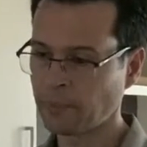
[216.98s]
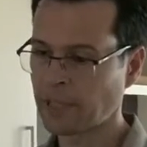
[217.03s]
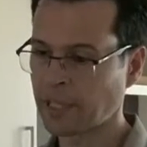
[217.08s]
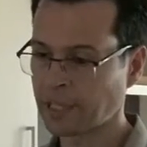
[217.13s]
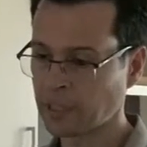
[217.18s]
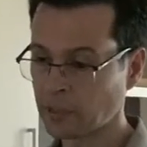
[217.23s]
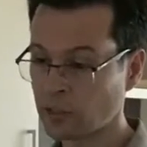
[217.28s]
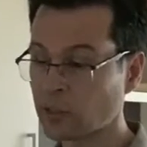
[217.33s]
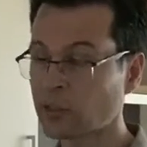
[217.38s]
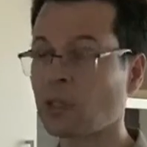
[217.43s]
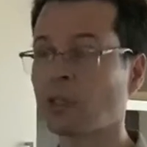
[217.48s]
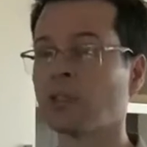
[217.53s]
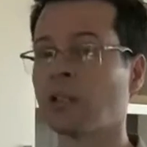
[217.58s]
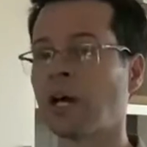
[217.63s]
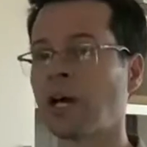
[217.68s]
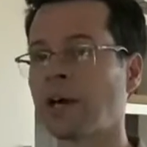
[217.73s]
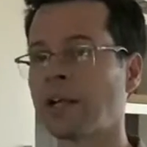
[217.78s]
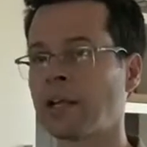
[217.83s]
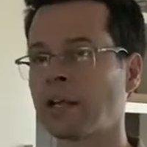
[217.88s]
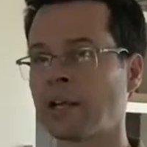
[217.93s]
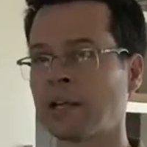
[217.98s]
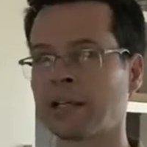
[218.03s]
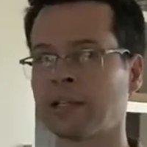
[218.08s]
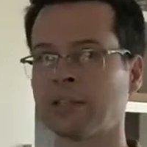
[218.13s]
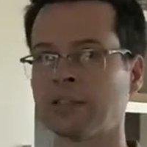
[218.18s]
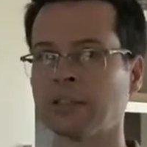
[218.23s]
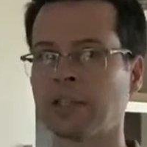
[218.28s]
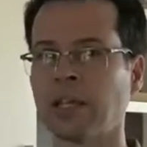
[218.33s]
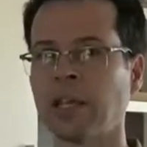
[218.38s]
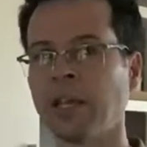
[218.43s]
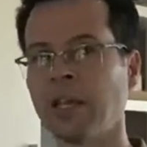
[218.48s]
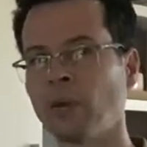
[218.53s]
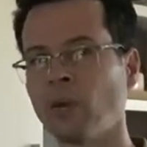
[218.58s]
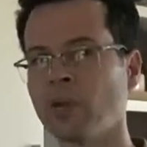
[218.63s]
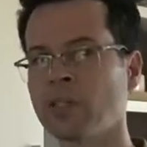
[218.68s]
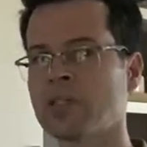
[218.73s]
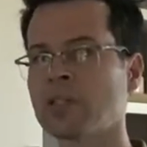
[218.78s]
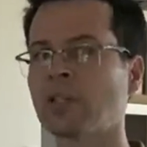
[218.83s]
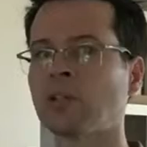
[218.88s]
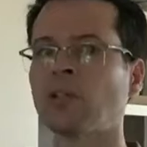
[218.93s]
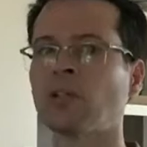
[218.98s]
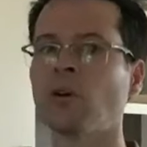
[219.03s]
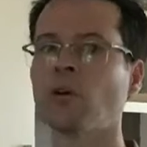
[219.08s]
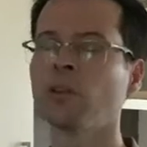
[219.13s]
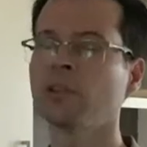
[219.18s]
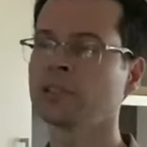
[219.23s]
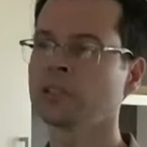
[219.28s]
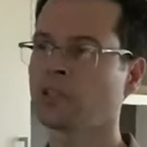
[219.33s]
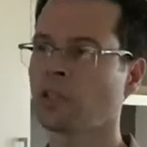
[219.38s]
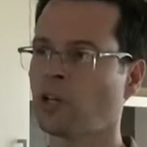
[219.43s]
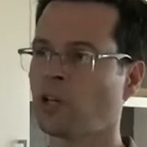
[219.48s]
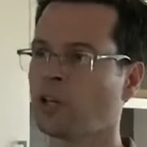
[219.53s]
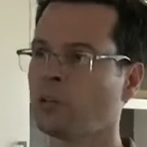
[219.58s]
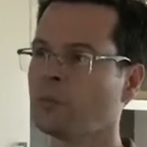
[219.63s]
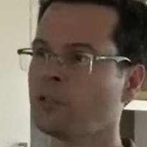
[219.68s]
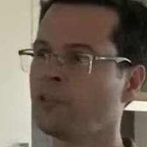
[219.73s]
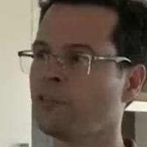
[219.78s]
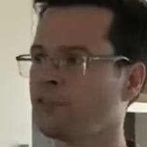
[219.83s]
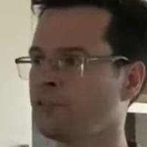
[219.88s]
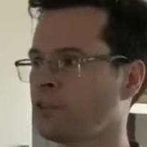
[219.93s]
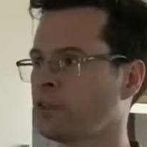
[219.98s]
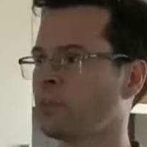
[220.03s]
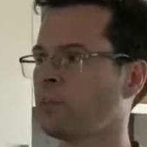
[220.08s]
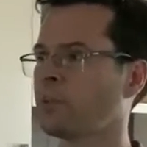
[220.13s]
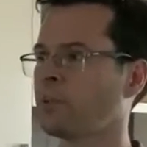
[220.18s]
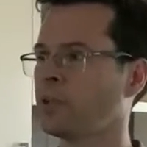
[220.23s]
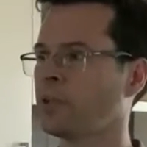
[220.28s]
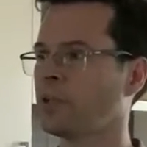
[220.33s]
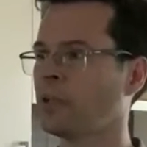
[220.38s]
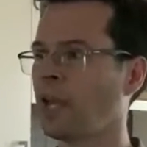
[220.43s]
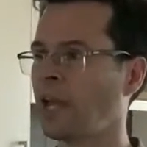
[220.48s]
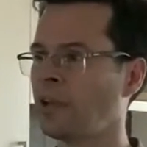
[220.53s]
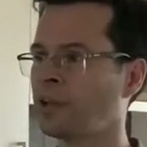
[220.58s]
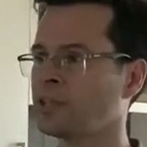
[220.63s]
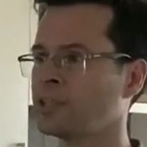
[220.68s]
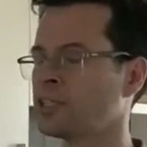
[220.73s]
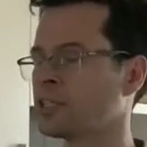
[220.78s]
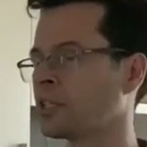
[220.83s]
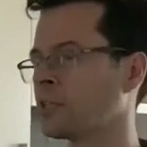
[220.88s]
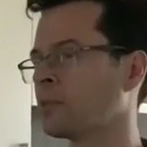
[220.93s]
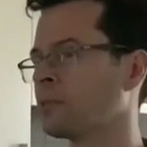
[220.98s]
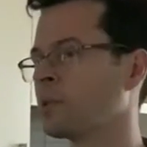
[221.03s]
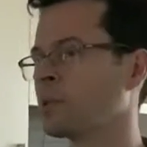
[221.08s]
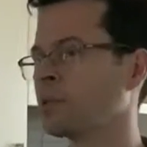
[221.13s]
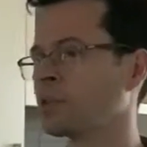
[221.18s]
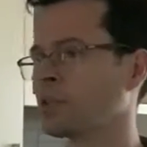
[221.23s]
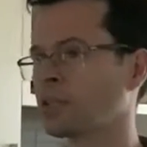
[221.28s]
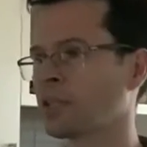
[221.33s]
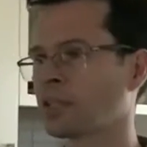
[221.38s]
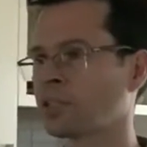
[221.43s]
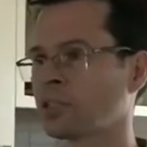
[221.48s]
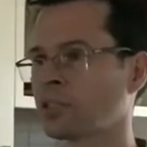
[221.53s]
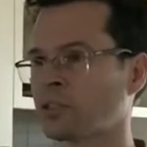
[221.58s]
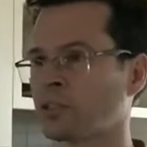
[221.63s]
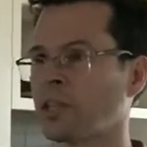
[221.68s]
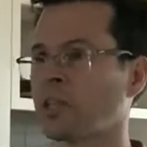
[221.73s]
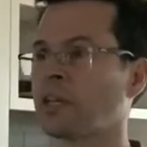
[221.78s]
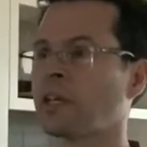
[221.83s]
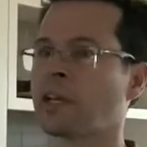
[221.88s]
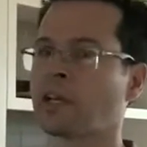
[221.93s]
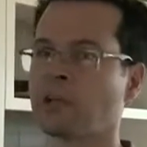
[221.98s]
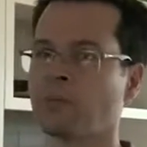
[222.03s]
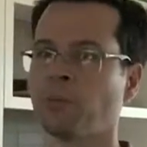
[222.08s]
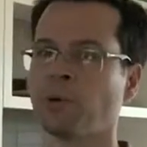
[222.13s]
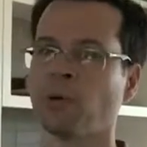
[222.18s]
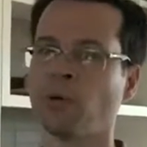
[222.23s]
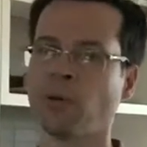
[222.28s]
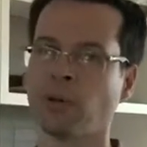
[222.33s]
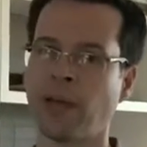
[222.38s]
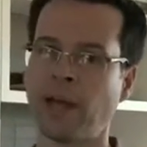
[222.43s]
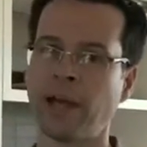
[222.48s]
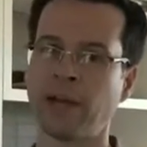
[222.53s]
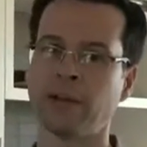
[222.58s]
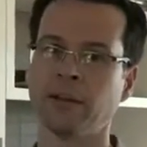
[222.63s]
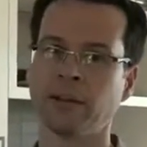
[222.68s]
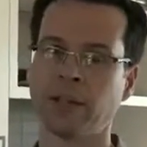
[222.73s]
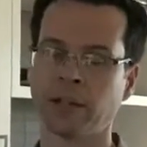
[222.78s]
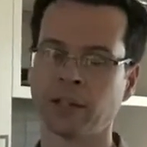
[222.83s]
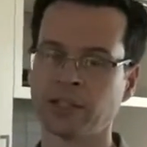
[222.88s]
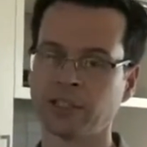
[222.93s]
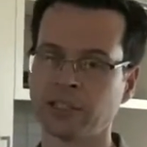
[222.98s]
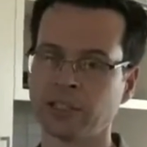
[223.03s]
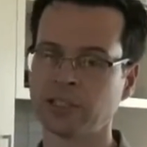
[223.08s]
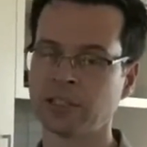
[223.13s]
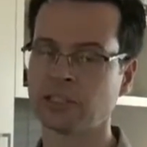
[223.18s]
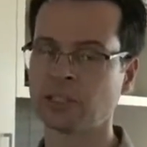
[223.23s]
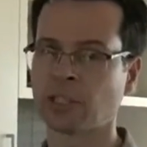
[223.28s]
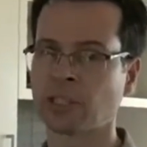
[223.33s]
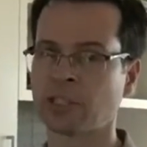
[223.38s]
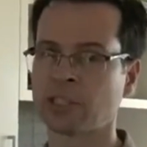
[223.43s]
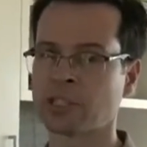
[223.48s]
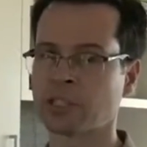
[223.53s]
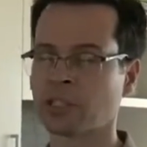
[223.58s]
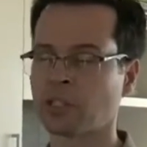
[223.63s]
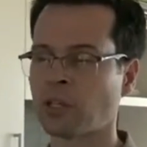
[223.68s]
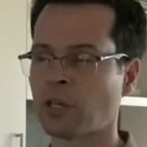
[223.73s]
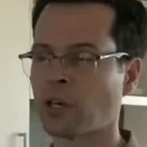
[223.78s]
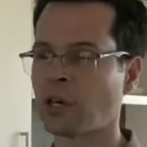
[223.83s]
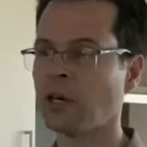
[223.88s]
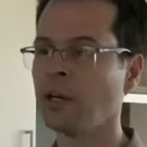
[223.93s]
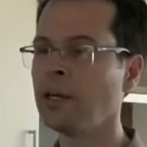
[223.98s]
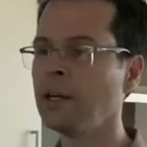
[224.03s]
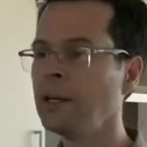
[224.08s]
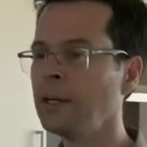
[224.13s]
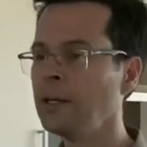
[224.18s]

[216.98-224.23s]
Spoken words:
I can look online and I can say, hey, when's the lowest carbon footprint energy going to be on the electric grid? And I can pull that energy to charge the car.